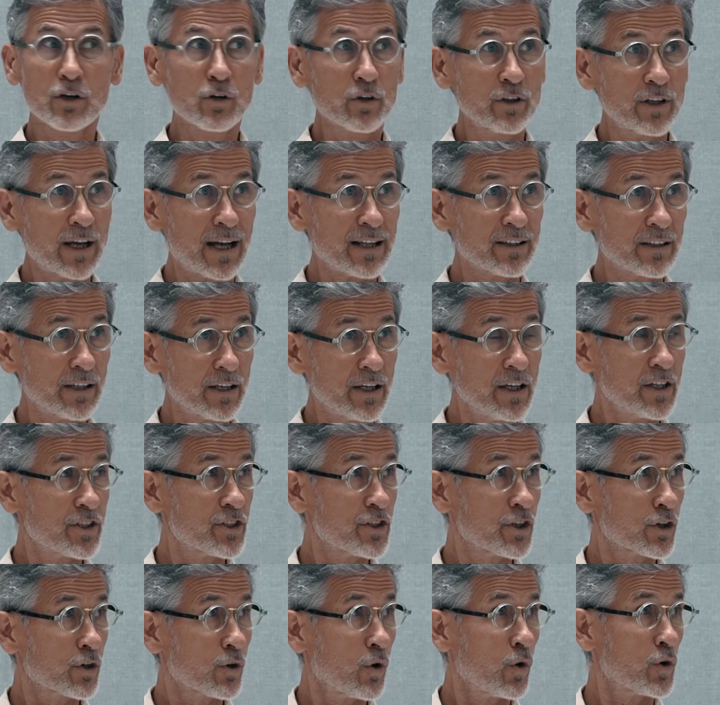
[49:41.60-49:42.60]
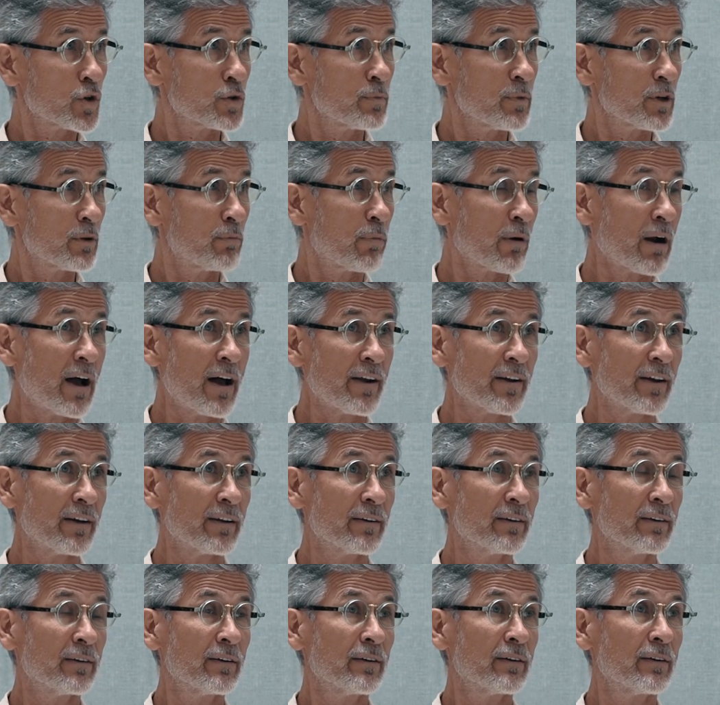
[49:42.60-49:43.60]
That is the cosmic
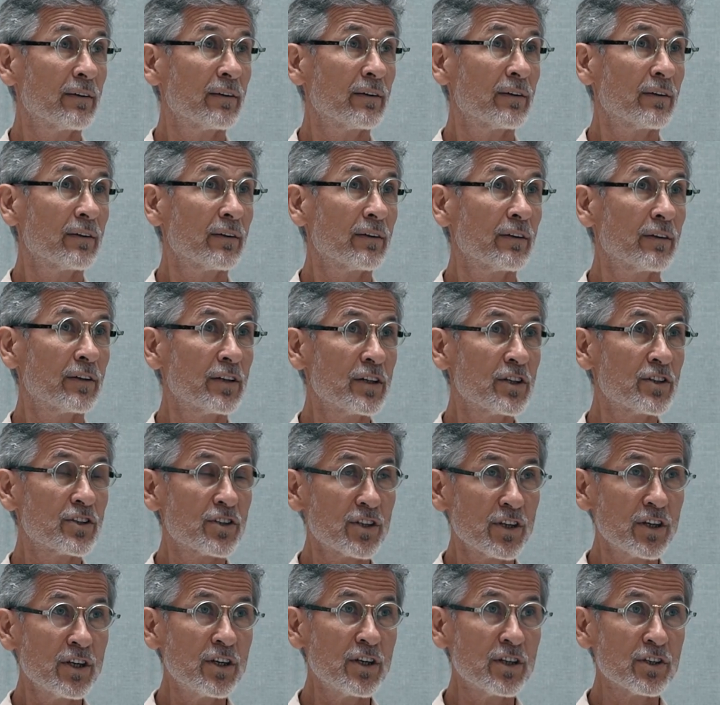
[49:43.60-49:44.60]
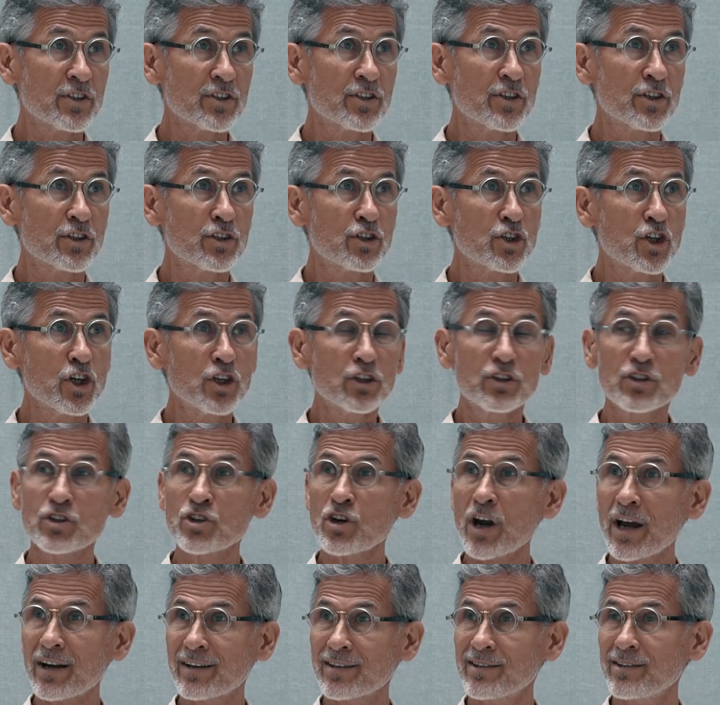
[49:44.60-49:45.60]
prana. This is the chit
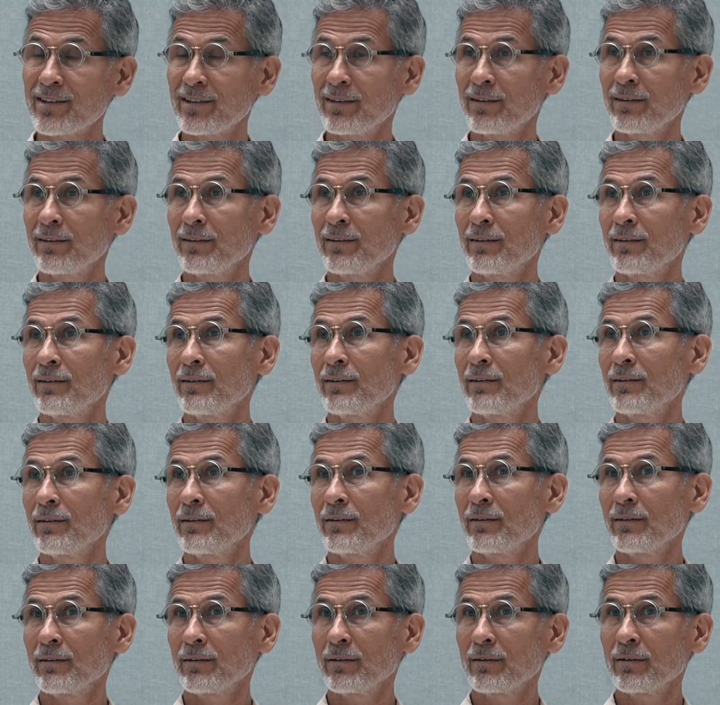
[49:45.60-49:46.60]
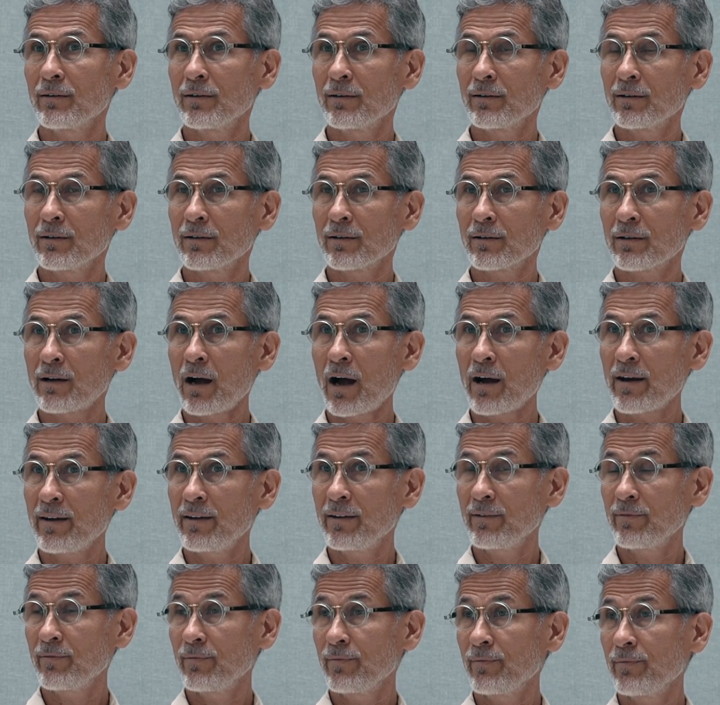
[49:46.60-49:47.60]
shakti.
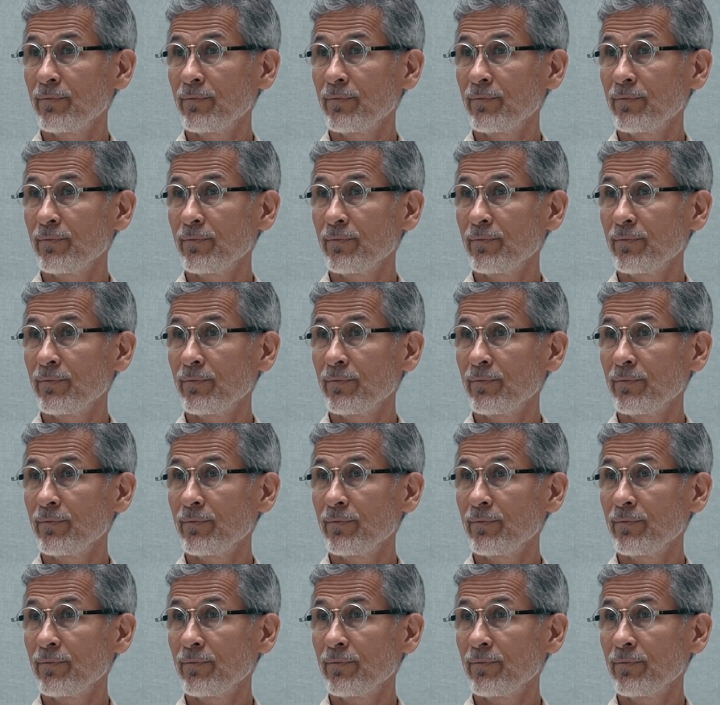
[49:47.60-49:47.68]
Kali.